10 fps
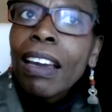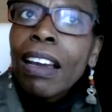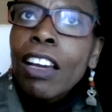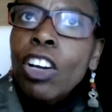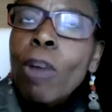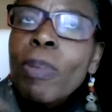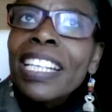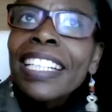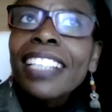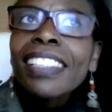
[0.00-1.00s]

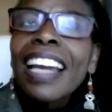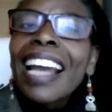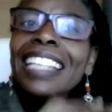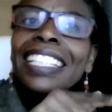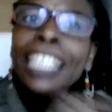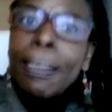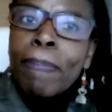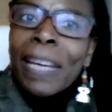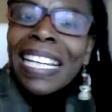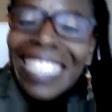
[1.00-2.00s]
communities that are
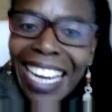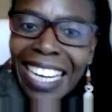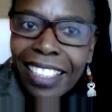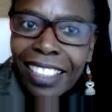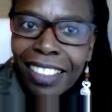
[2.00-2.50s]
debilitated,